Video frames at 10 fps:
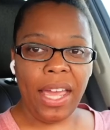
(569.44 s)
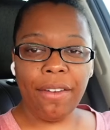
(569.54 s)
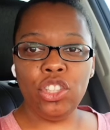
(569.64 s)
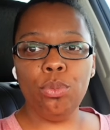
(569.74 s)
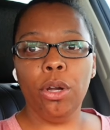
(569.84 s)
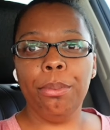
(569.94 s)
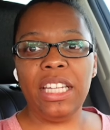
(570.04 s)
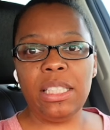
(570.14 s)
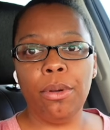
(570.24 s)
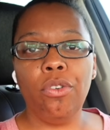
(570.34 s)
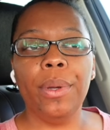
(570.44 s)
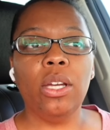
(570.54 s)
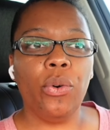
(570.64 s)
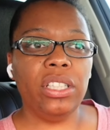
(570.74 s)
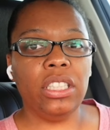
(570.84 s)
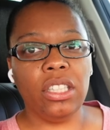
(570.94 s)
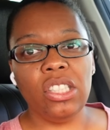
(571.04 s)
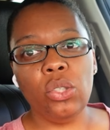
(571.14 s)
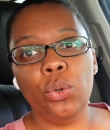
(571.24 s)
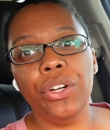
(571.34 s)
have two more minutes before we go into the
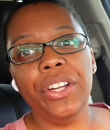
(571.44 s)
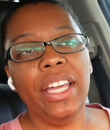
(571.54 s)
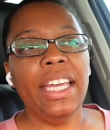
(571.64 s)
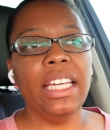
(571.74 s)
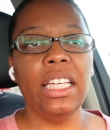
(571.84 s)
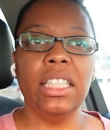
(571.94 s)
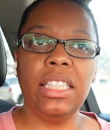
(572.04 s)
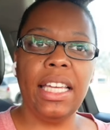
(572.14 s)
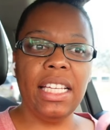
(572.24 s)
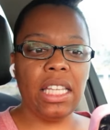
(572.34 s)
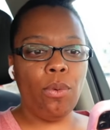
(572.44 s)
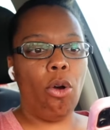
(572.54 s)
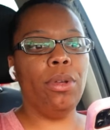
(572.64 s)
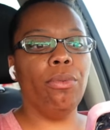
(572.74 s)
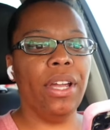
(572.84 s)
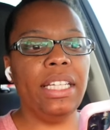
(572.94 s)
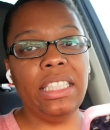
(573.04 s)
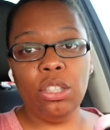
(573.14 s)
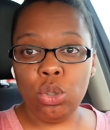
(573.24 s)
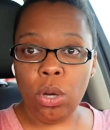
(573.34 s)
store. It says it won't be ready
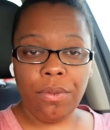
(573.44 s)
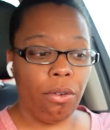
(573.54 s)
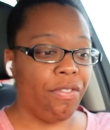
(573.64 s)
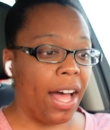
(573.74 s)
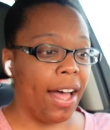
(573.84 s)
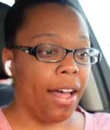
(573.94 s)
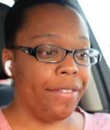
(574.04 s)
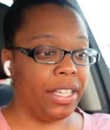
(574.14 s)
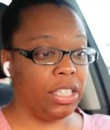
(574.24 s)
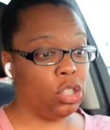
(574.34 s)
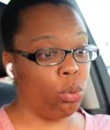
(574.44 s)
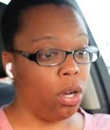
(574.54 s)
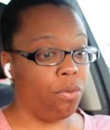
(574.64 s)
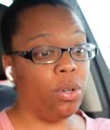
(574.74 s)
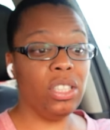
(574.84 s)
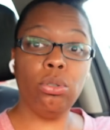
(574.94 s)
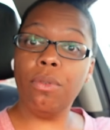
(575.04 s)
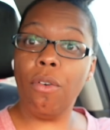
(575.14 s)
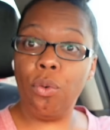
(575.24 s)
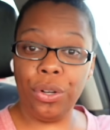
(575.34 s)
till 12.05. It is 12, well, it's
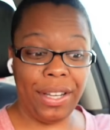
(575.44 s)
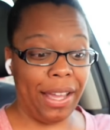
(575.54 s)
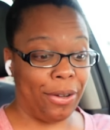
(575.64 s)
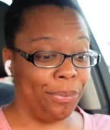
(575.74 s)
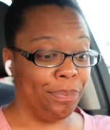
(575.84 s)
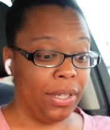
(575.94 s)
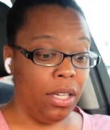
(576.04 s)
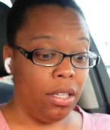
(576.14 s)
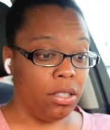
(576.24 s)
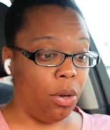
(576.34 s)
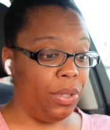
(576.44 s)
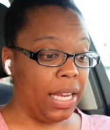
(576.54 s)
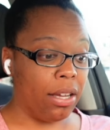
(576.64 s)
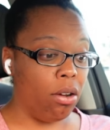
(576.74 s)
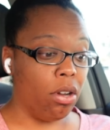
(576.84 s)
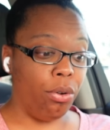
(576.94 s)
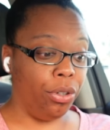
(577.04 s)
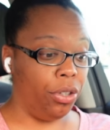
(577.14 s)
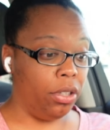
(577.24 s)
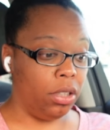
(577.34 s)
12.04 now. So we're not going to go
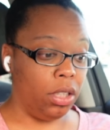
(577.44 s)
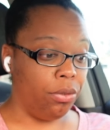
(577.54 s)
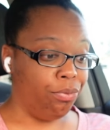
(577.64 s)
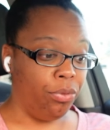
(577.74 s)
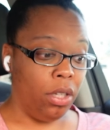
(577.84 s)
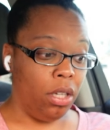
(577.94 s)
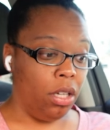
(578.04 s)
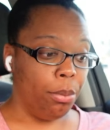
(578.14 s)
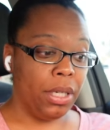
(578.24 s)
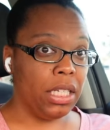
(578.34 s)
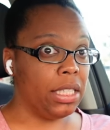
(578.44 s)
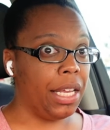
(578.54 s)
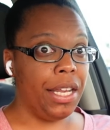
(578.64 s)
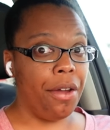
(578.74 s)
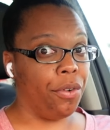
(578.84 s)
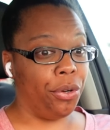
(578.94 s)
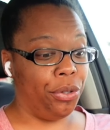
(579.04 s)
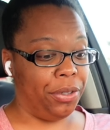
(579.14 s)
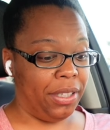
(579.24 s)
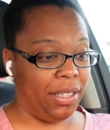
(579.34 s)
early because they never
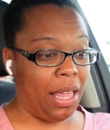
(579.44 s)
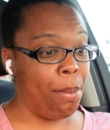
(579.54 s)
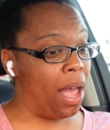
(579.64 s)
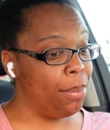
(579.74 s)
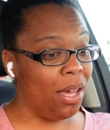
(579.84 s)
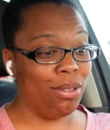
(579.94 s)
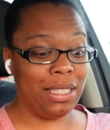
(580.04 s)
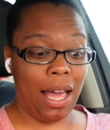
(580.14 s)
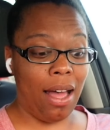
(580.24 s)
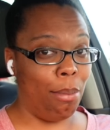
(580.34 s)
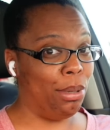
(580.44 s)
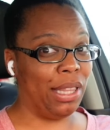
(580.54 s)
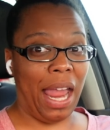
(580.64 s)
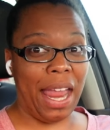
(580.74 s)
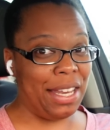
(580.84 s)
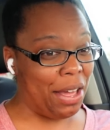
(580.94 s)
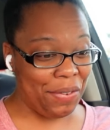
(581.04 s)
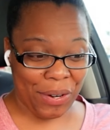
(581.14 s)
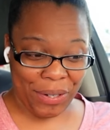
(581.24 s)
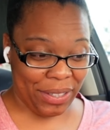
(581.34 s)
early. They might be on time, but they ain't
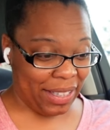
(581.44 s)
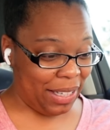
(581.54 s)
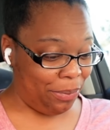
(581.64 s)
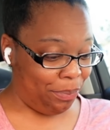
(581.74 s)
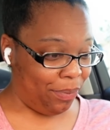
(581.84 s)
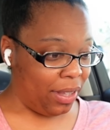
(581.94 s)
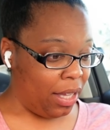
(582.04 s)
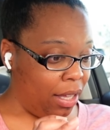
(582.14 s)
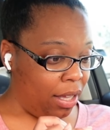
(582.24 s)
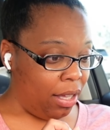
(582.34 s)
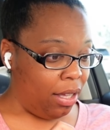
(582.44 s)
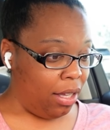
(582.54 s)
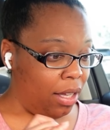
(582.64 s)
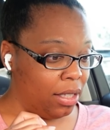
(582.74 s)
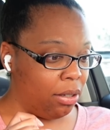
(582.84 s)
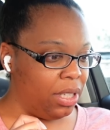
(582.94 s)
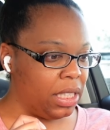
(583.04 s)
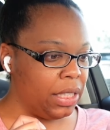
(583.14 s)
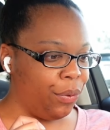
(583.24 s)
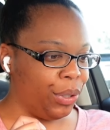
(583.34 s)
never early. So this
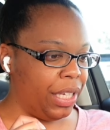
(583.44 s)
is for